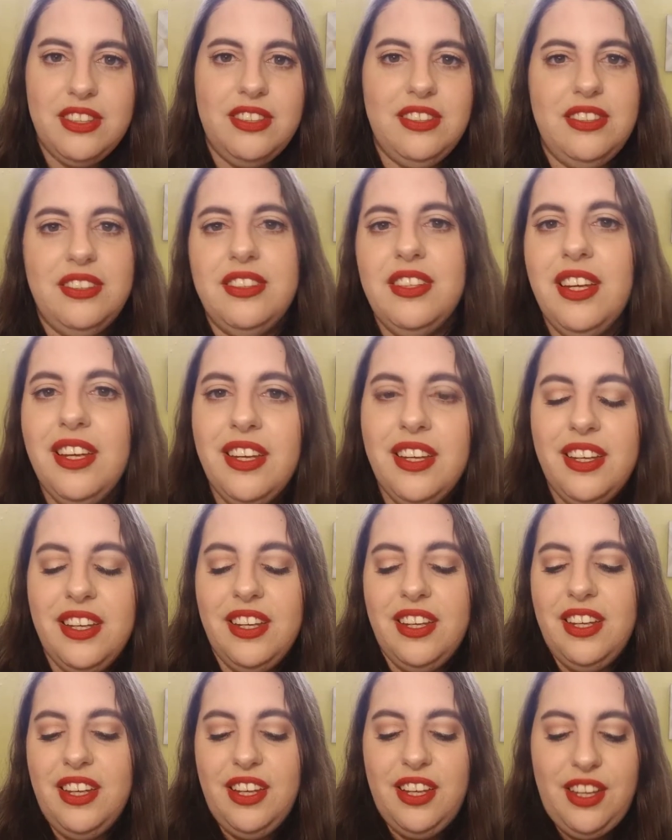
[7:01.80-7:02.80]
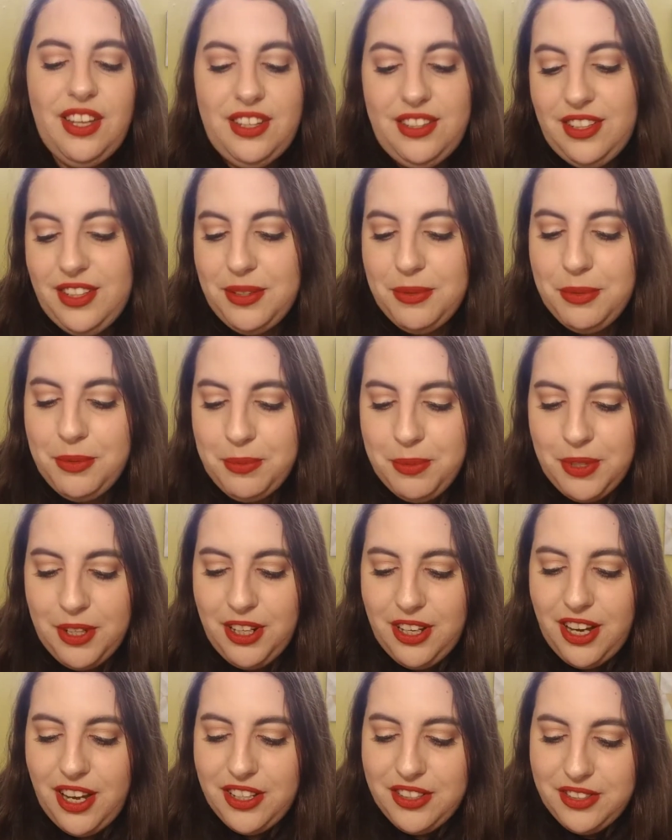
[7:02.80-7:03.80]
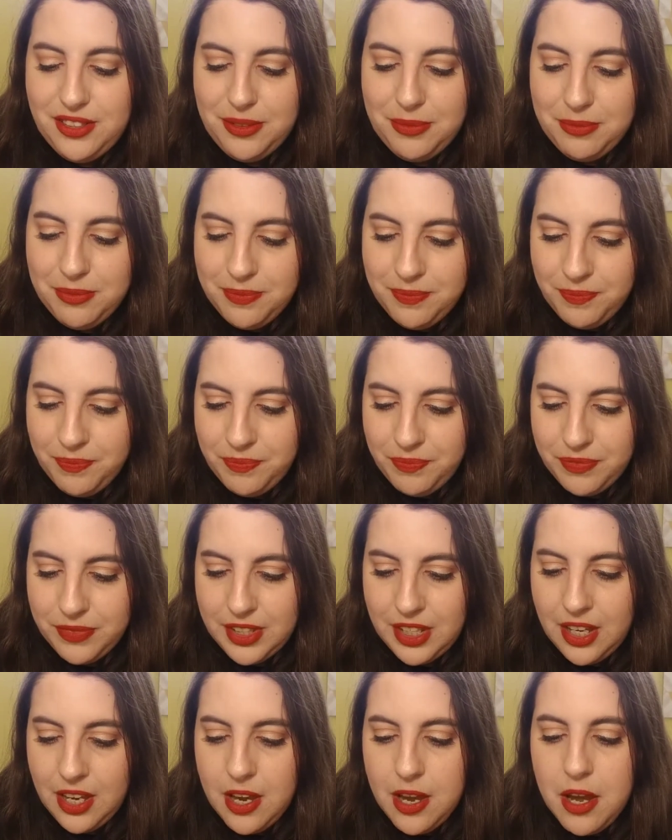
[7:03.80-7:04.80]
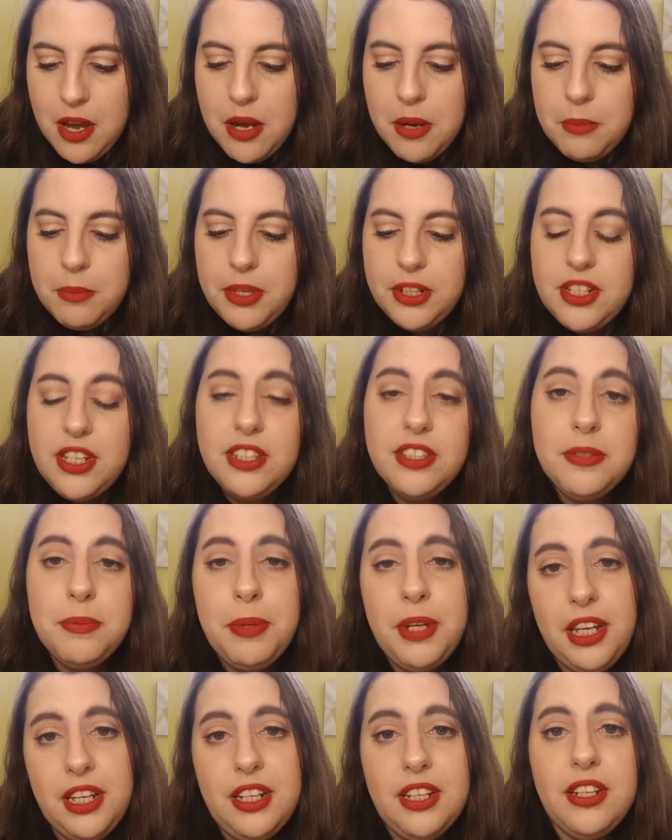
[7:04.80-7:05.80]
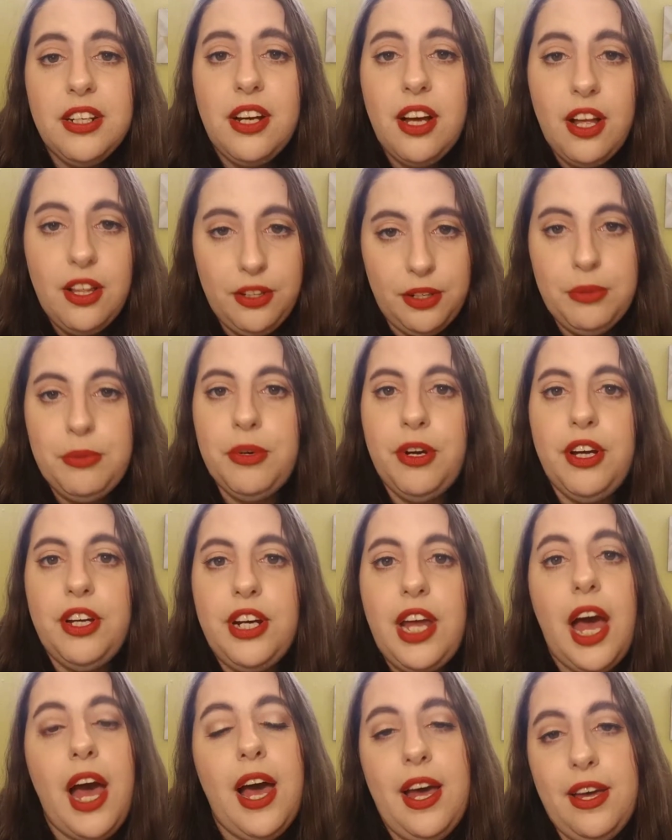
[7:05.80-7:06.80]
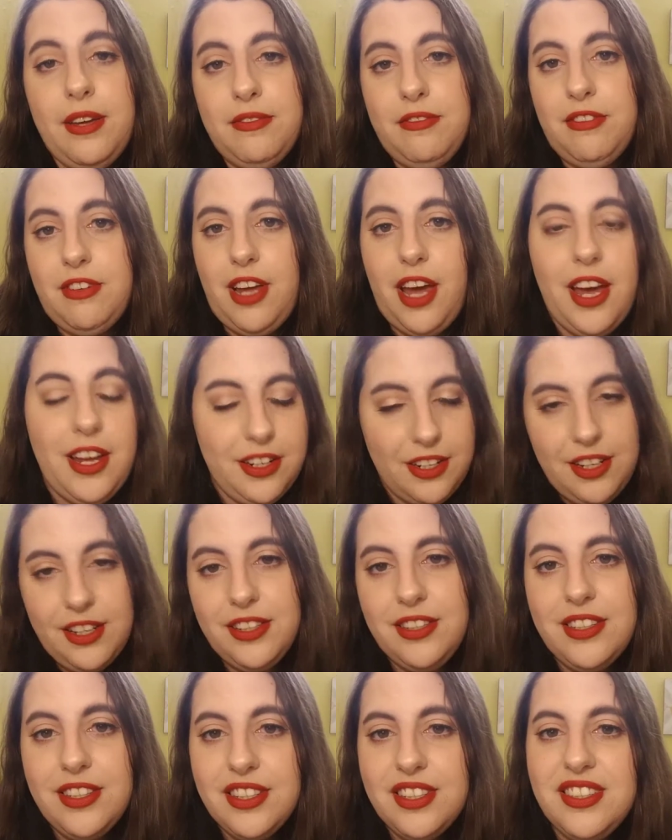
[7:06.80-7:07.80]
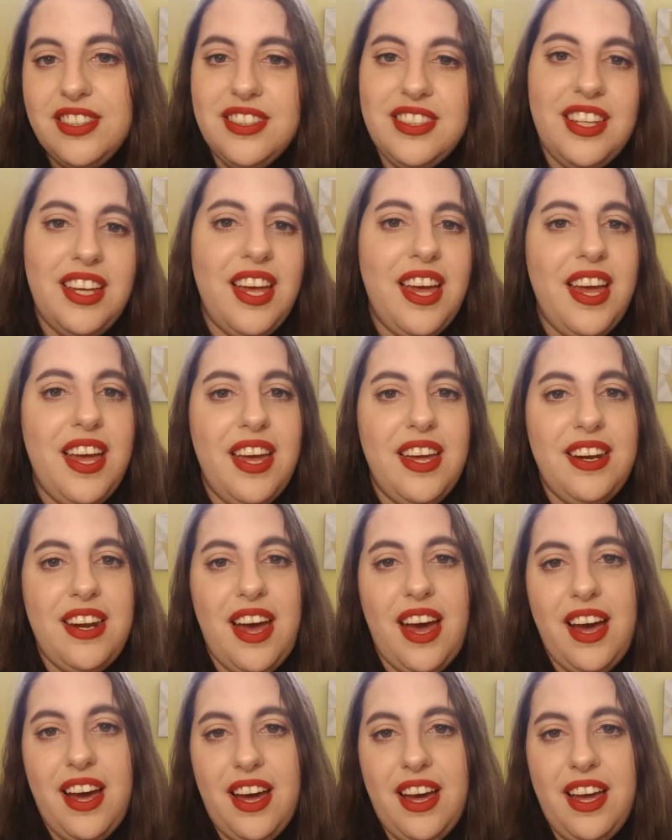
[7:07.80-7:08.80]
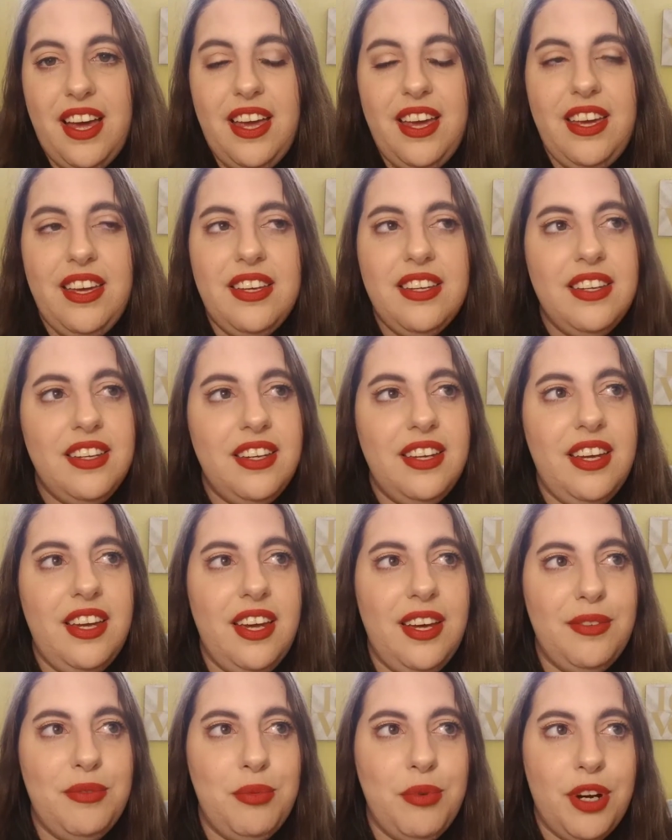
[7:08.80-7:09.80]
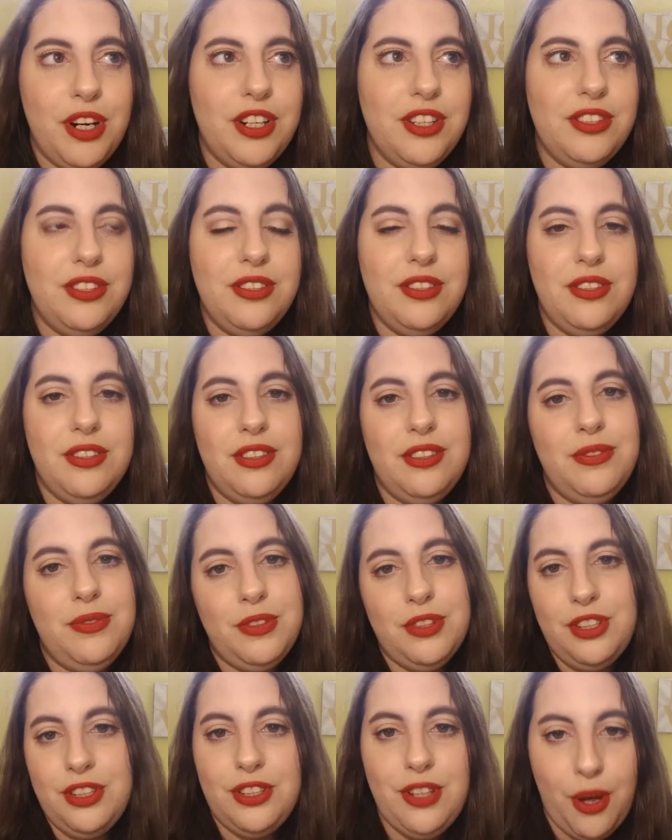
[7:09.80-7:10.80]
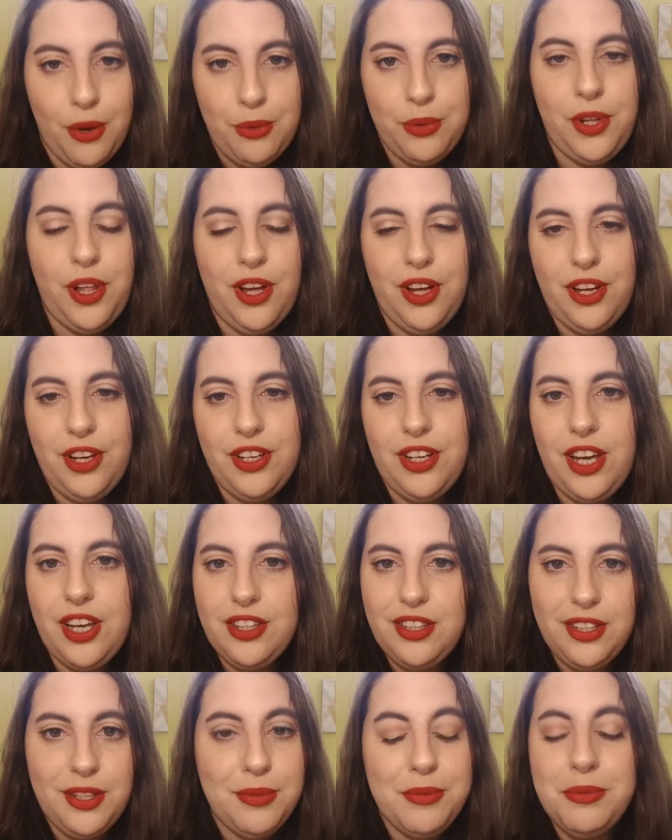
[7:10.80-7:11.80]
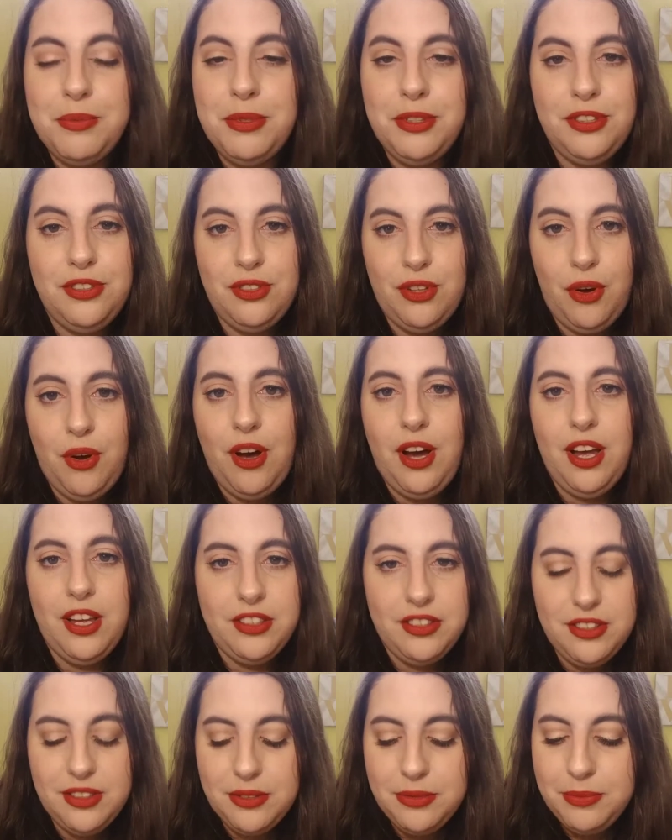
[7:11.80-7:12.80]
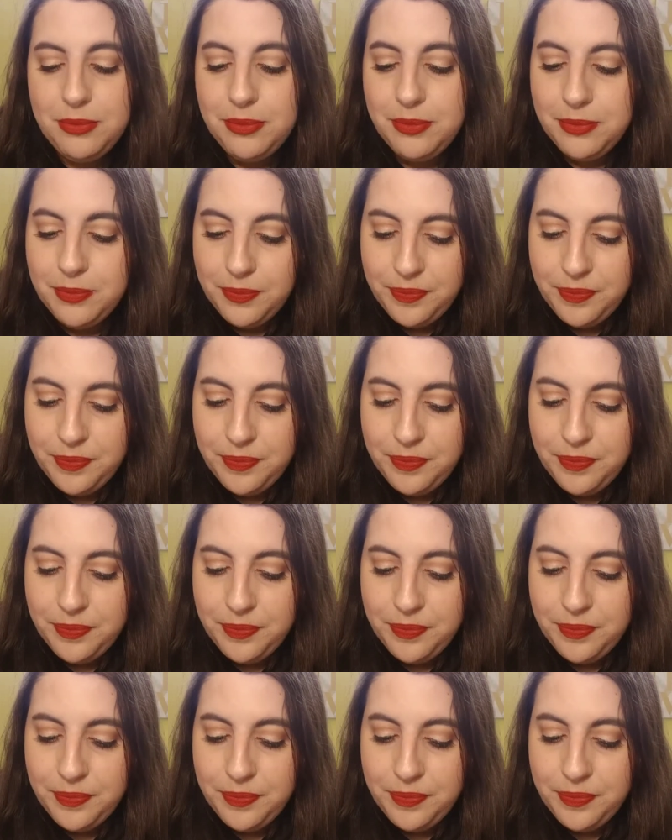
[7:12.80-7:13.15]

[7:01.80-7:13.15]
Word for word: and I think it'd be pretty awesome participate in a color run. I've not done this and I have wanted to do this for so long. I think it would be so awesome.